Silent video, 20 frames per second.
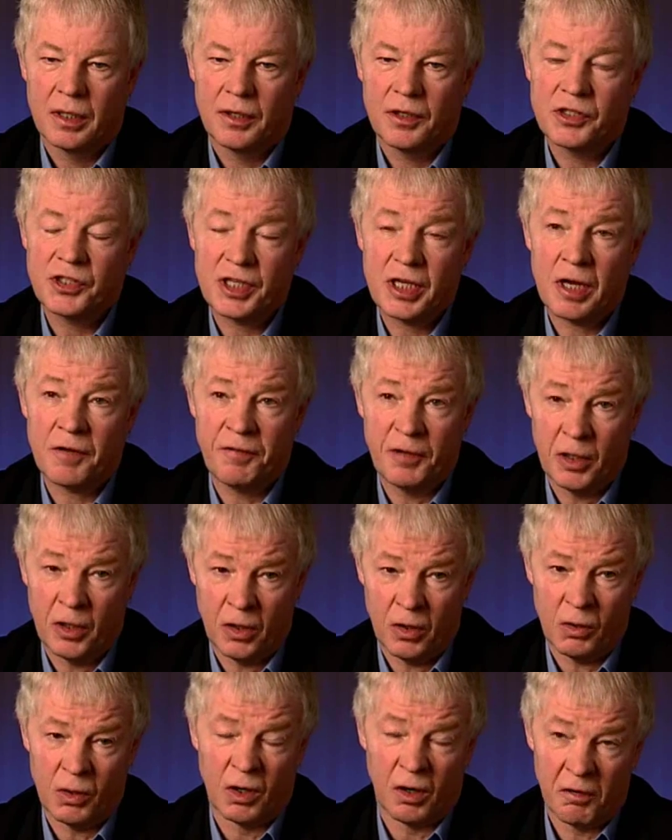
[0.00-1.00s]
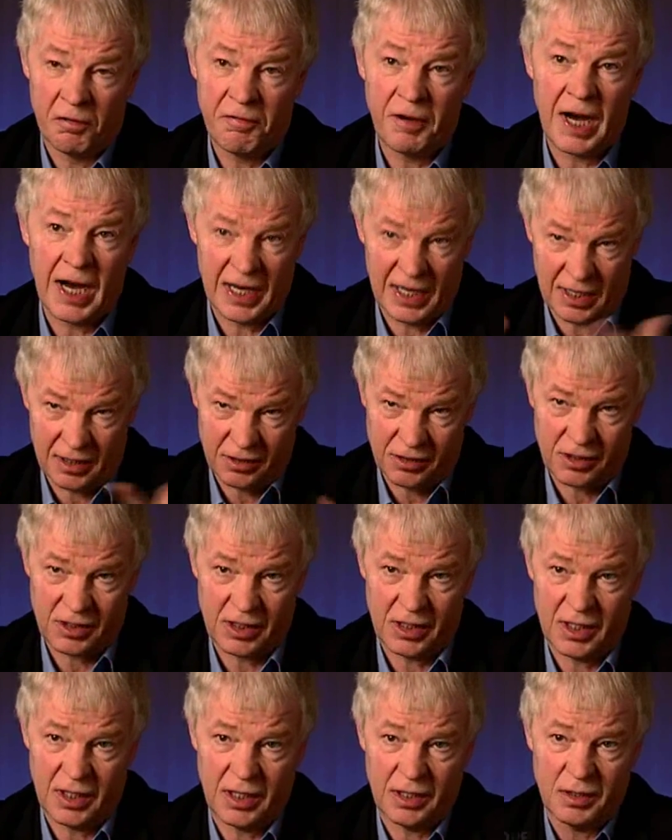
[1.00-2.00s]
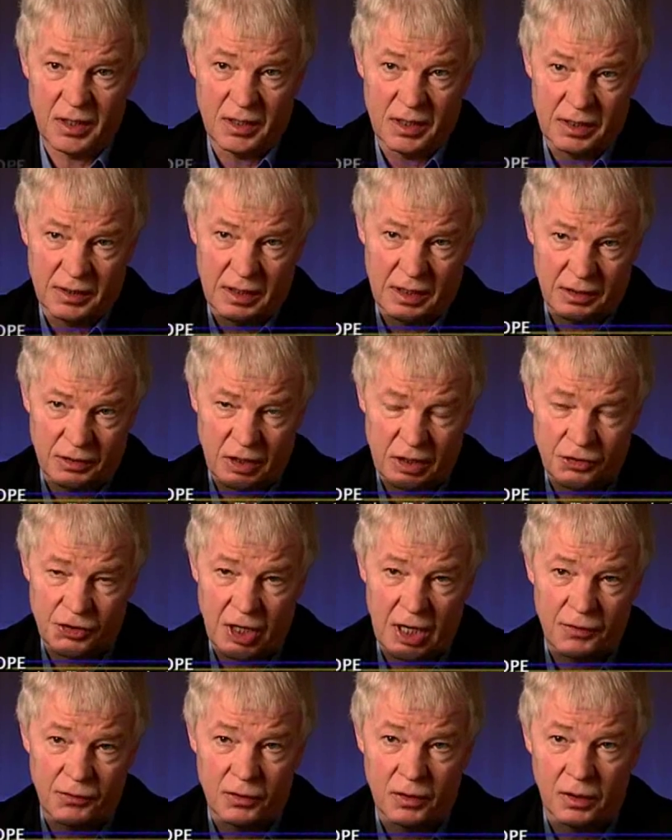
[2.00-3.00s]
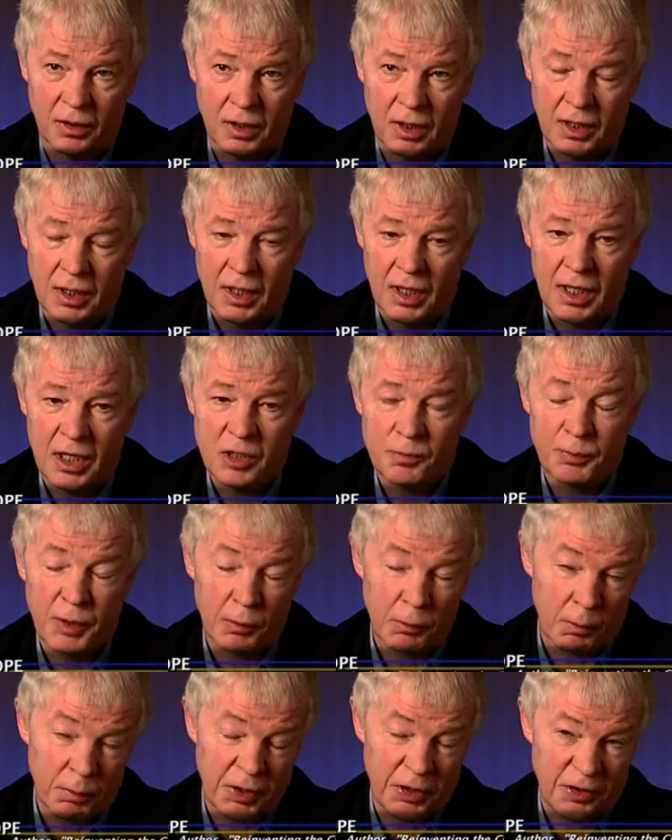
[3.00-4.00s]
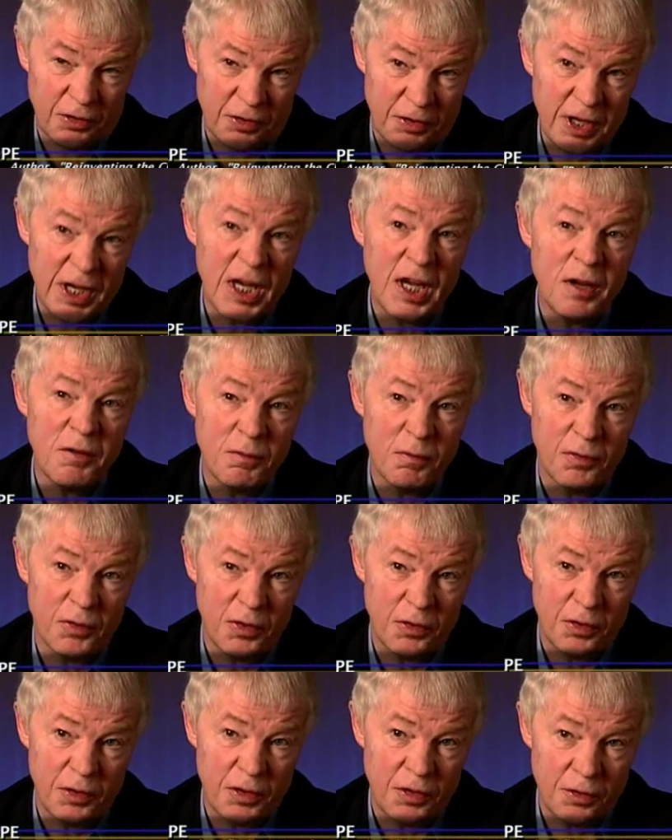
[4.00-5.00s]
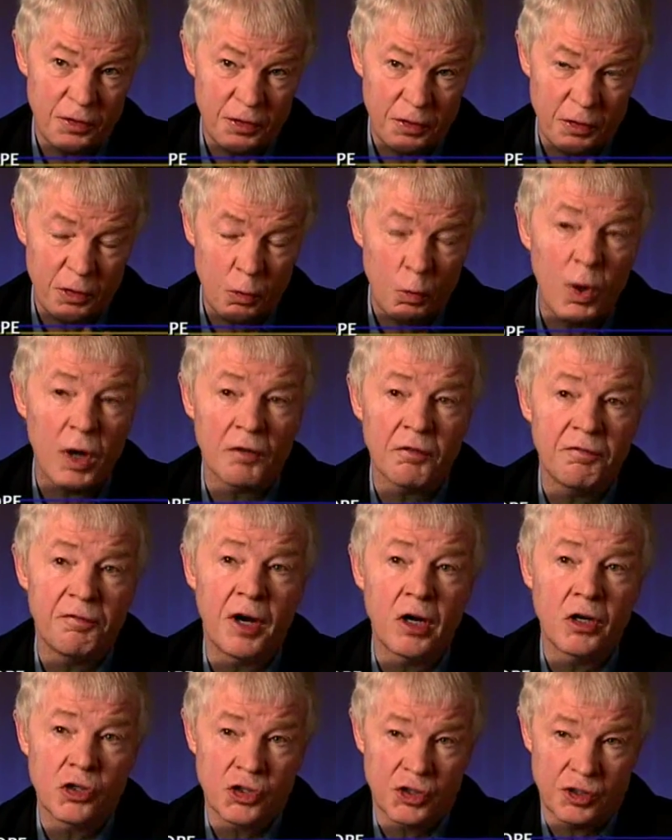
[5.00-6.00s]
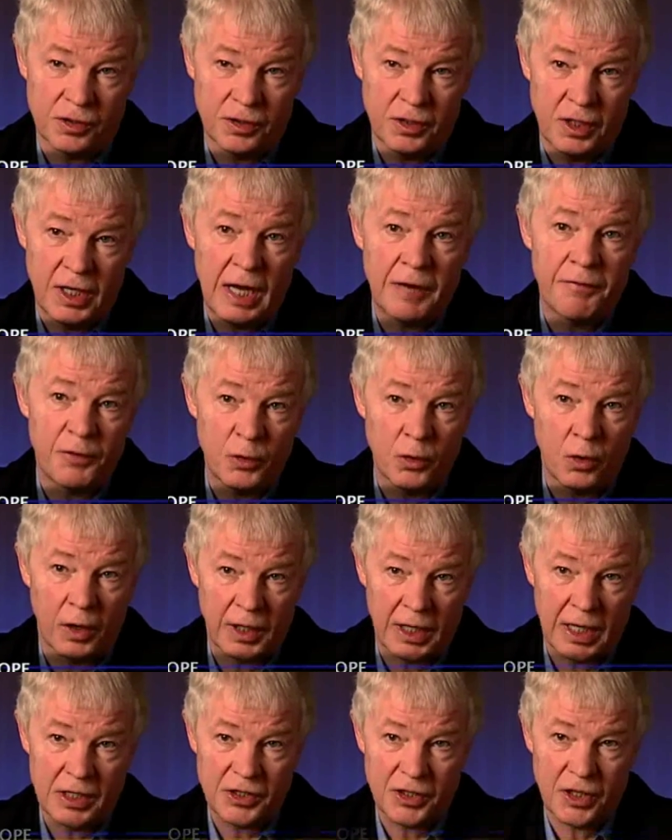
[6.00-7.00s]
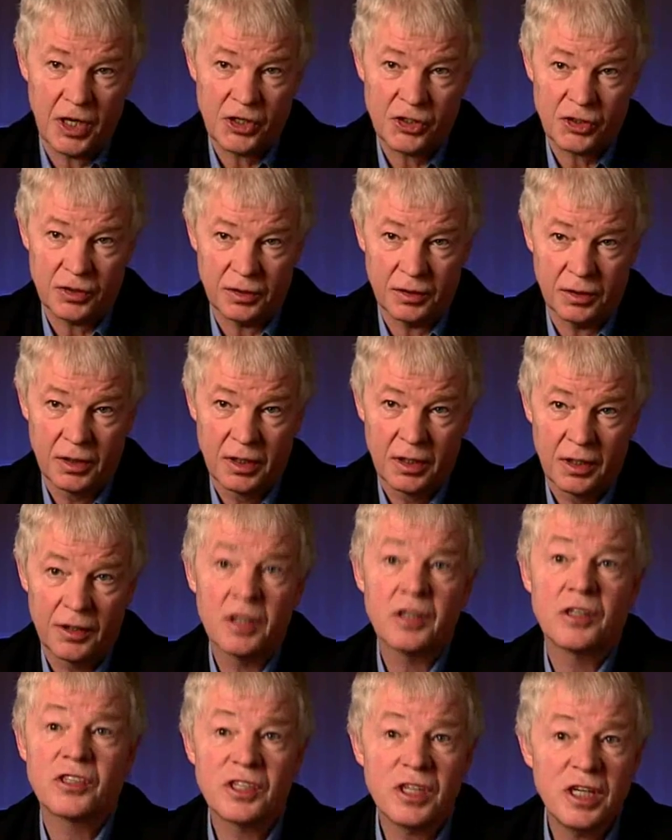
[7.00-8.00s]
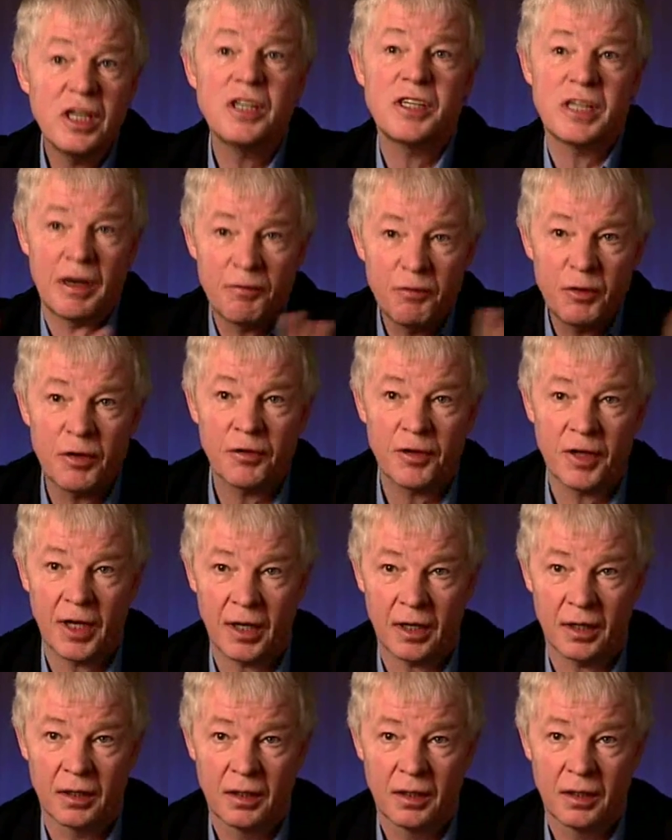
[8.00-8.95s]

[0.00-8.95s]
The CFO, or finance in general, is probably the one function in every organization that sees everything.